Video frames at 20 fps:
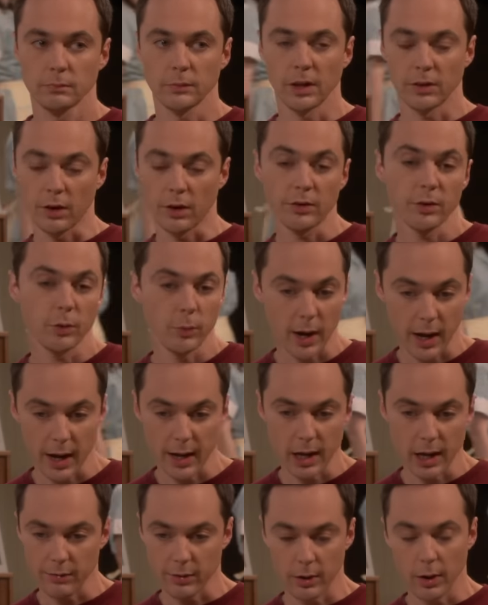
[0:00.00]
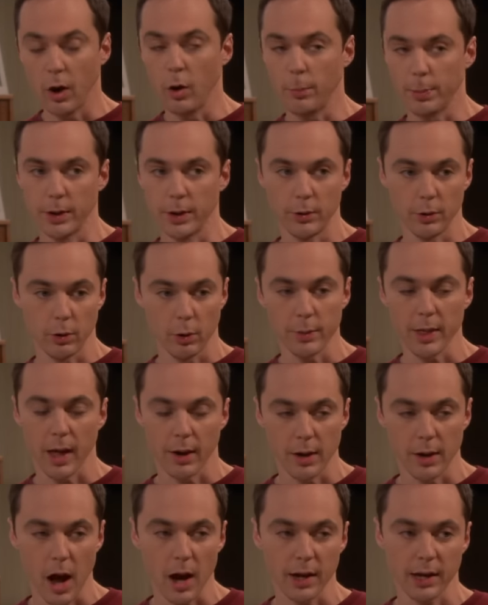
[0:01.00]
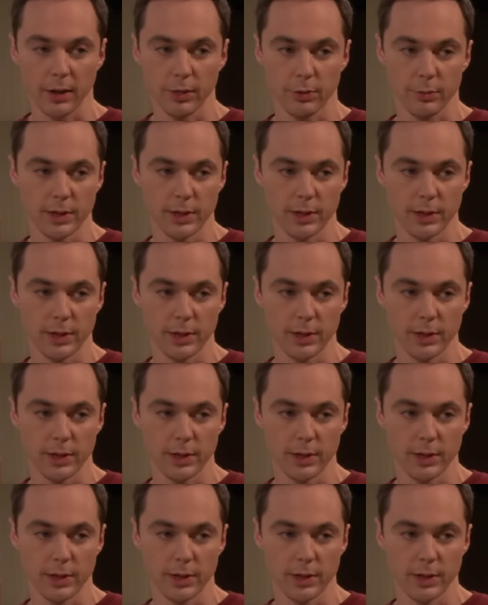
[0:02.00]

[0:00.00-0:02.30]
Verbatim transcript: It's also why I never open a door without knocking